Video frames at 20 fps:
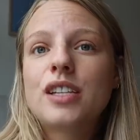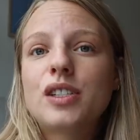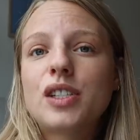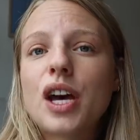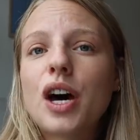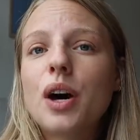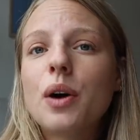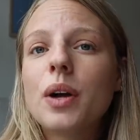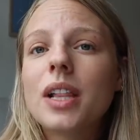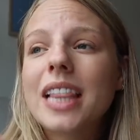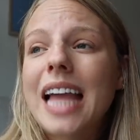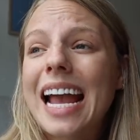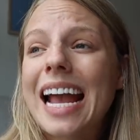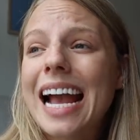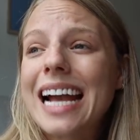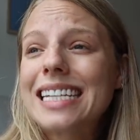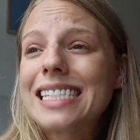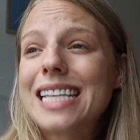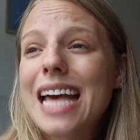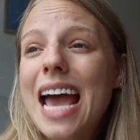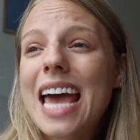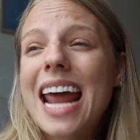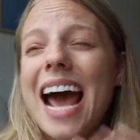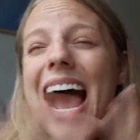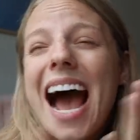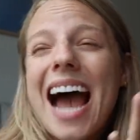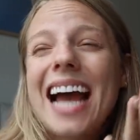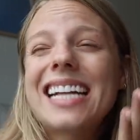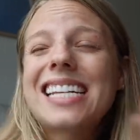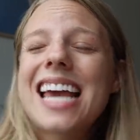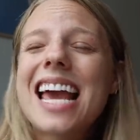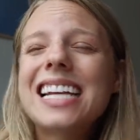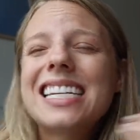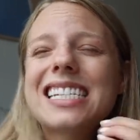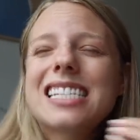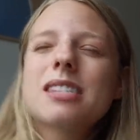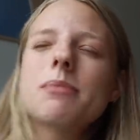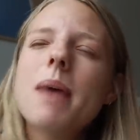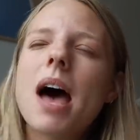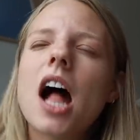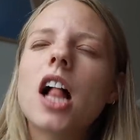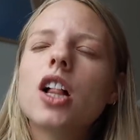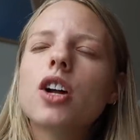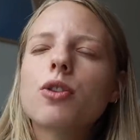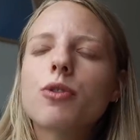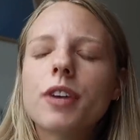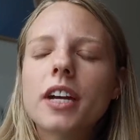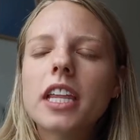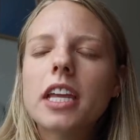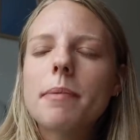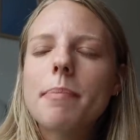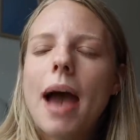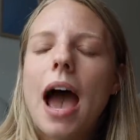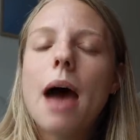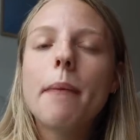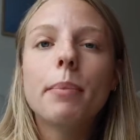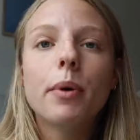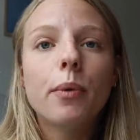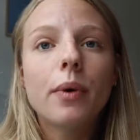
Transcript: So, like I said, I tend to smell really bad,